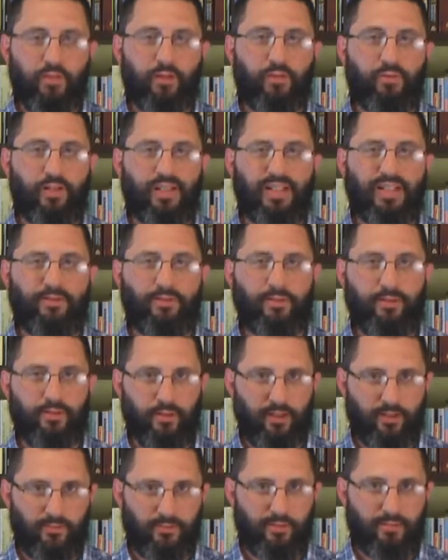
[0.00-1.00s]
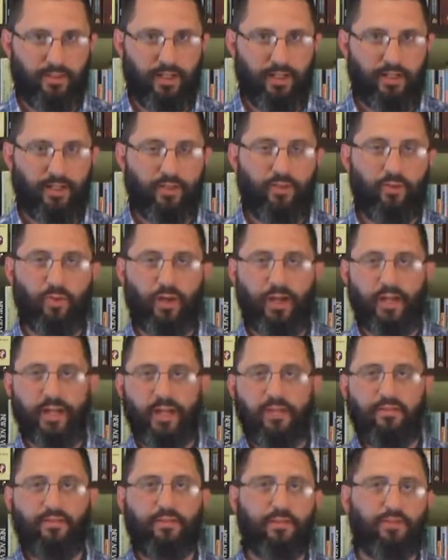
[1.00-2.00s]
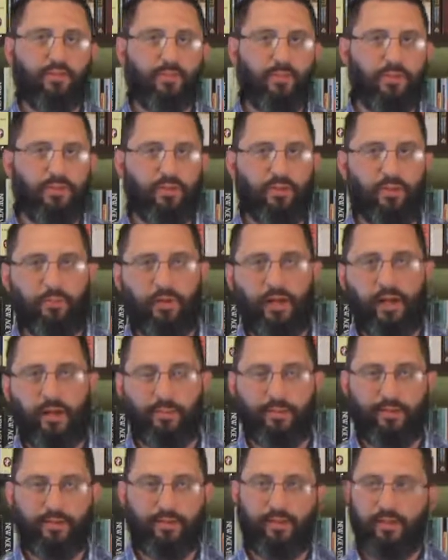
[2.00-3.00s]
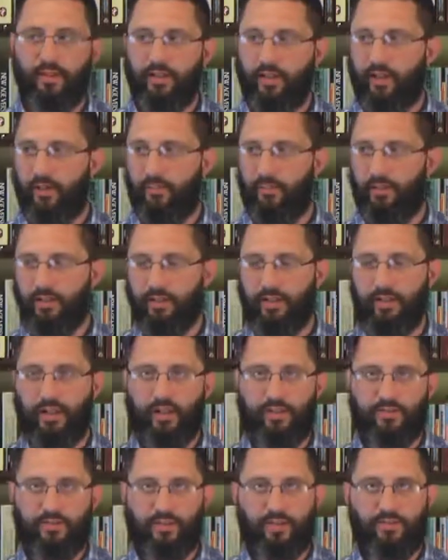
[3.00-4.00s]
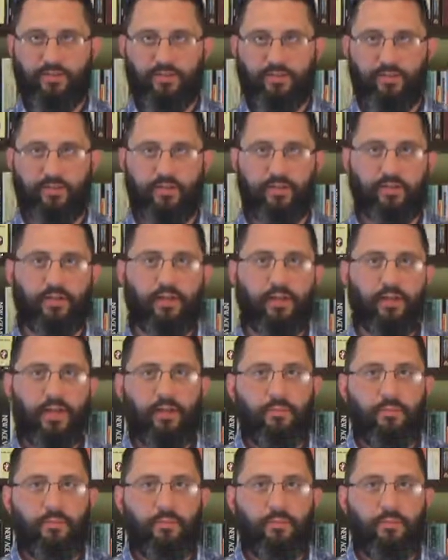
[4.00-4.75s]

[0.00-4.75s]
Don't even tell me about it. You know why atheism is so popular among college age children?